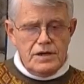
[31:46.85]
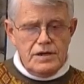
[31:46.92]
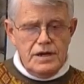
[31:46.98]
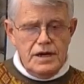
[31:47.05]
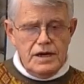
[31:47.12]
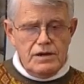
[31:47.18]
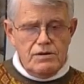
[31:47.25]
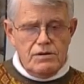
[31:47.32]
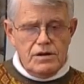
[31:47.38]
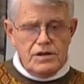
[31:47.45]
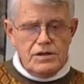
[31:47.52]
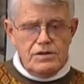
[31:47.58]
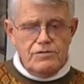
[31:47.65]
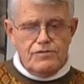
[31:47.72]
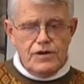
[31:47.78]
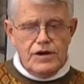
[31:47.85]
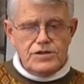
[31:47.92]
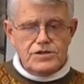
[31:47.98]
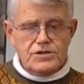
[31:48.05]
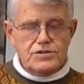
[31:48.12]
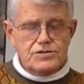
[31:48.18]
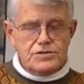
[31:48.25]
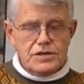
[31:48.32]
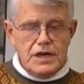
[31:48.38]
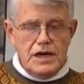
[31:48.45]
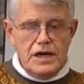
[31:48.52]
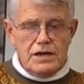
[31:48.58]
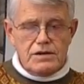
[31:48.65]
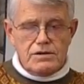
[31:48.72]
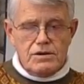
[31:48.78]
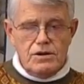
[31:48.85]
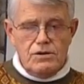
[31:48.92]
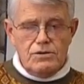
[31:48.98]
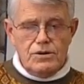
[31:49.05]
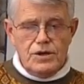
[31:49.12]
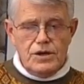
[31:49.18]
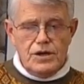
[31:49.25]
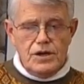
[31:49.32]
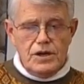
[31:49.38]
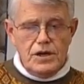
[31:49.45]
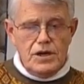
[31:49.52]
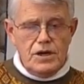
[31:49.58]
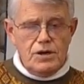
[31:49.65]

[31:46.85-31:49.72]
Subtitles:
not only the virtues and glory,